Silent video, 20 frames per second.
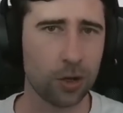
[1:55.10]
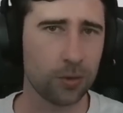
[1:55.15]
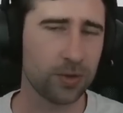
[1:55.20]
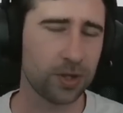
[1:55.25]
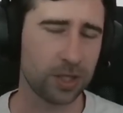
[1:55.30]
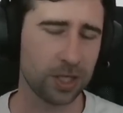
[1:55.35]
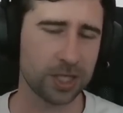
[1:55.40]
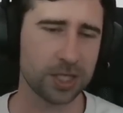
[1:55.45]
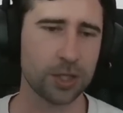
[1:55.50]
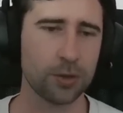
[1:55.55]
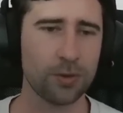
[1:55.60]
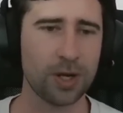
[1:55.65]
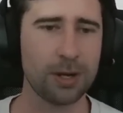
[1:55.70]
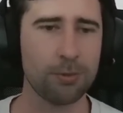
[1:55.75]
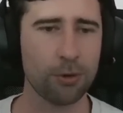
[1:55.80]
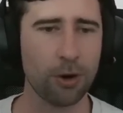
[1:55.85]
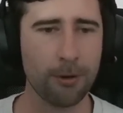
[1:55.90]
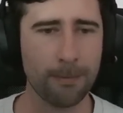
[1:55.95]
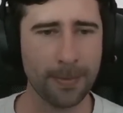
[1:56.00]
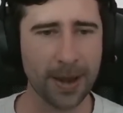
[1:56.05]
the
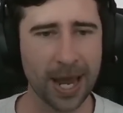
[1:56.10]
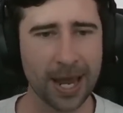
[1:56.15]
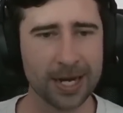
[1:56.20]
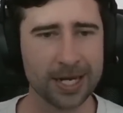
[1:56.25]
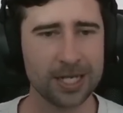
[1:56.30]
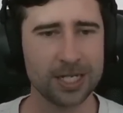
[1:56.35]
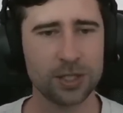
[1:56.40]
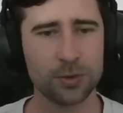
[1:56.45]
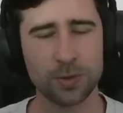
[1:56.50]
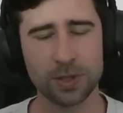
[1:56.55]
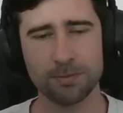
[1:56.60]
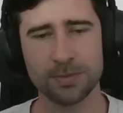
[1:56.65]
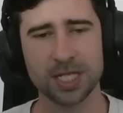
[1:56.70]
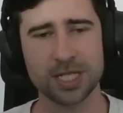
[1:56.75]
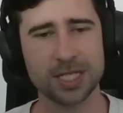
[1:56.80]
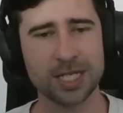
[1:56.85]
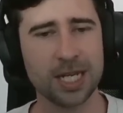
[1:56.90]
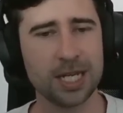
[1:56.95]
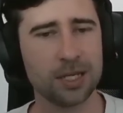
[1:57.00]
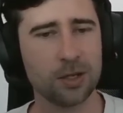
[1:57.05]
Cerebro package with
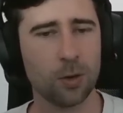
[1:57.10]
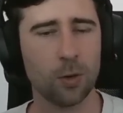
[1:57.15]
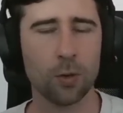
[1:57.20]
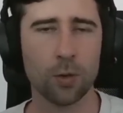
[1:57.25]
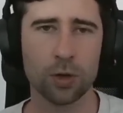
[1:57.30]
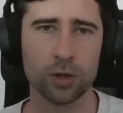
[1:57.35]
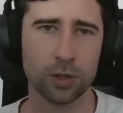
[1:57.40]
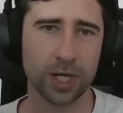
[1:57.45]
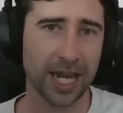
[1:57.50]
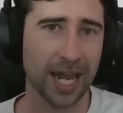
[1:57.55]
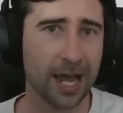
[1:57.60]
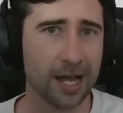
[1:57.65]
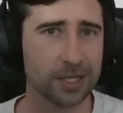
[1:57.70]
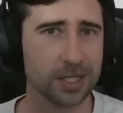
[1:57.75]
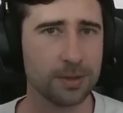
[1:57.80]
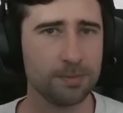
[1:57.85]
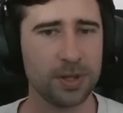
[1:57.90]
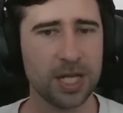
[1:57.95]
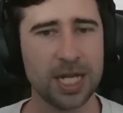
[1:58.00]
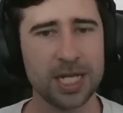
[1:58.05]
Mystique or
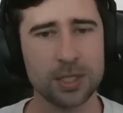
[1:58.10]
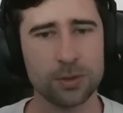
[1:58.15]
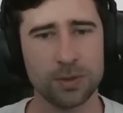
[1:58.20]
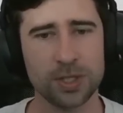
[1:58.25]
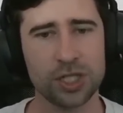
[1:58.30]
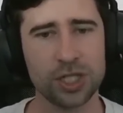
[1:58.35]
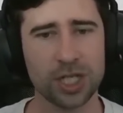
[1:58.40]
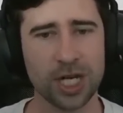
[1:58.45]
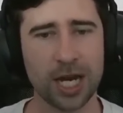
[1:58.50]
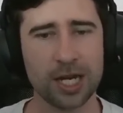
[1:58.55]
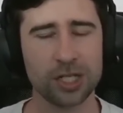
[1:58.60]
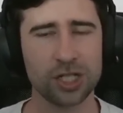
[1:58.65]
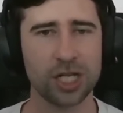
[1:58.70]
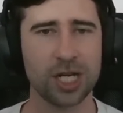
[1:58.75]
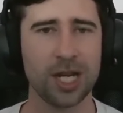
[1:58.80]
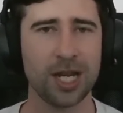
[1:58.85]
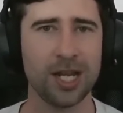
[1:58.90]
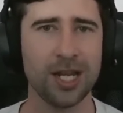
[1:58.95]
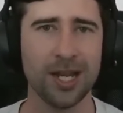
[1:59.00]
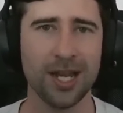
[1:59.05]
counterplays with
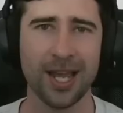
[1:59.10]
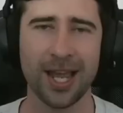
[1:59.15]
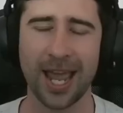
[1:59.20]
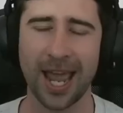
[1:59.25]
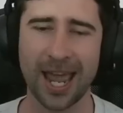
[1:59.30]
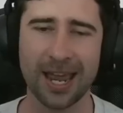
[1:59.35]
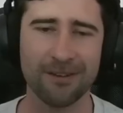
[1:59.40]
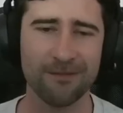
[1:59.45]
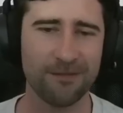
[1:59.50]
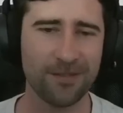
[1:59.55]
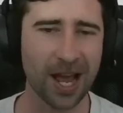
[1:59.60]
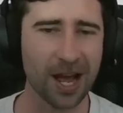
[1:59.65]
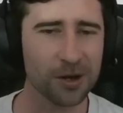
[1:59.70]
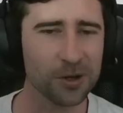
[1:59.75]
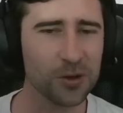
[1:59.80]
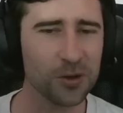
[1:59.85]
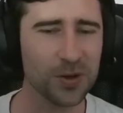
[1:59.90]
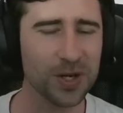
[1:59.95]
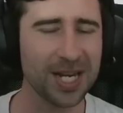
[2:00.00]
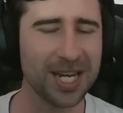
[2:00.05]
Shang-Chi. And
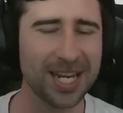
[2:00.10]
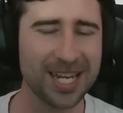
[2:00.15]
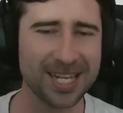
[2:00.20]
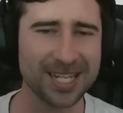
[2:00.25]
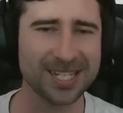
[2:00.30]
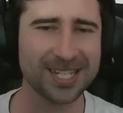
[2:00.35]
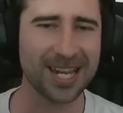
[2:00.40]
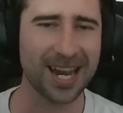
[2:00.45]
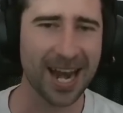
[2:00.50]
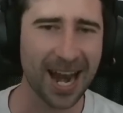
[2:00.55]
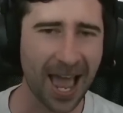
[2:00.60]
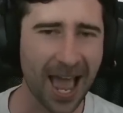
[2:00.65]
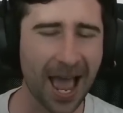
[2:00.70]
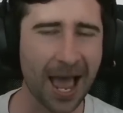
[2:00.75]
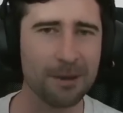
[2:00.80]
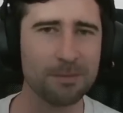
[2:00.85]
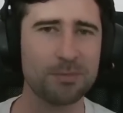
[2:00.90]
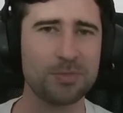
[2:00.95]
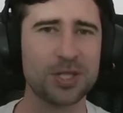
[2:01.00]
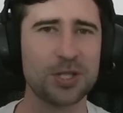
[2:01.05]
Valkyrie is an
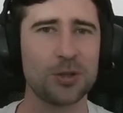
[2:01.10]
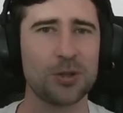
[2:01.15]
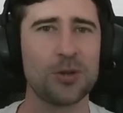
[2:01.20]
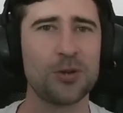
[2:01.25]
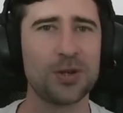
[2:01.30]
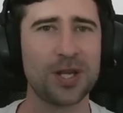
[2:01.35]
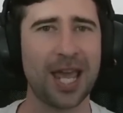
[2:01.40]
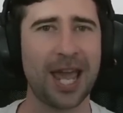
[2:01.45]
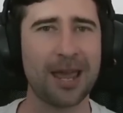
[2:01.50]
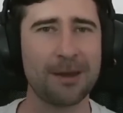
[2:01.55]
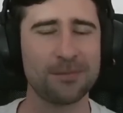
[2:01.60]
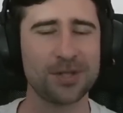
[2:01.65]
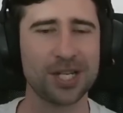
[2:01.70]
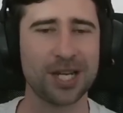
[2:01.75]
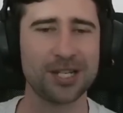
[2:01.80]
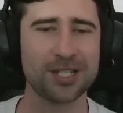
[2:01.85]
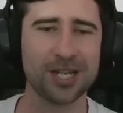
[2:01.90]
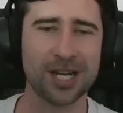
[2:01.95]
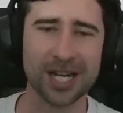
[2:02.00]
absolute game changer. I